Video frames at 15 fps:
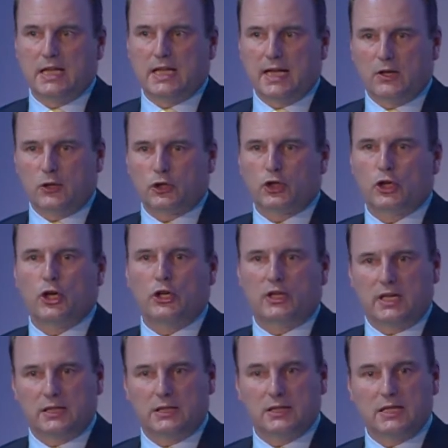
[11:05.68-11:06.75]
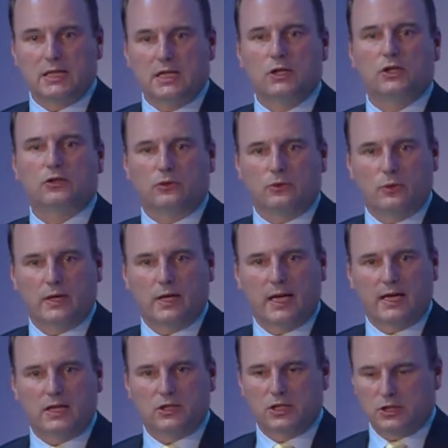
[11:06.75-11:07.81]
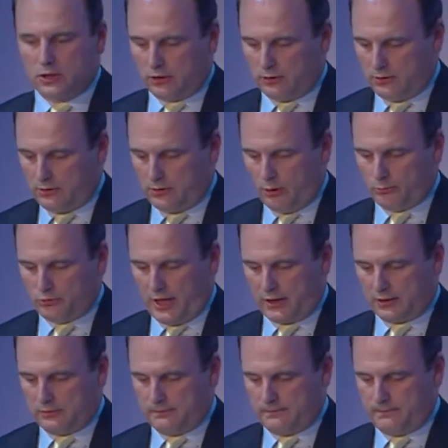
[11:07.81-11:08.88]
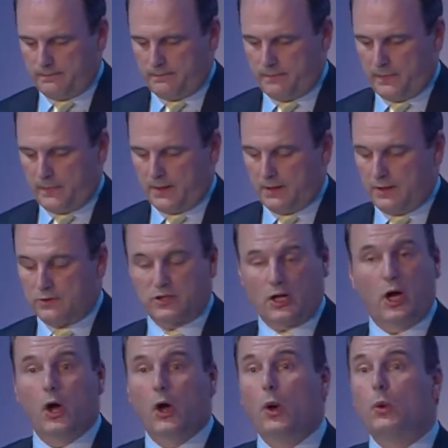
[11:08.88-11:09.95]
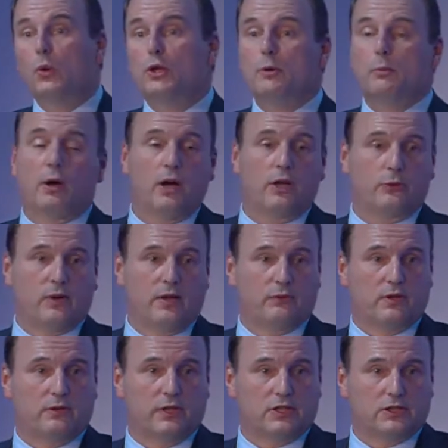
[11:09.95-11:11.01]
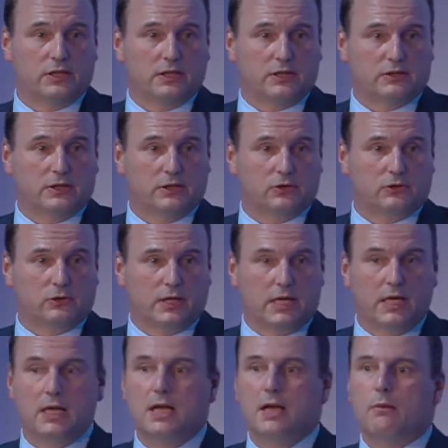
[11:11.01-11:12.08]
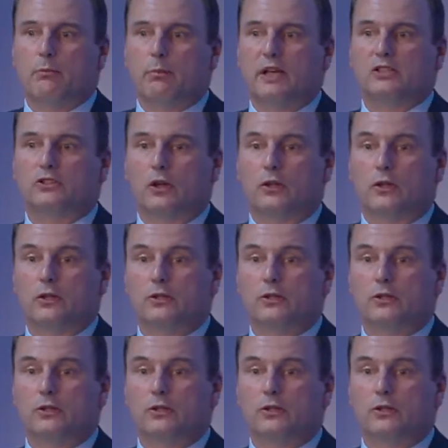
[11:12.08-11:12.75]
and turn it into a digital object. It's a whole new pathway for innovation in this industry based on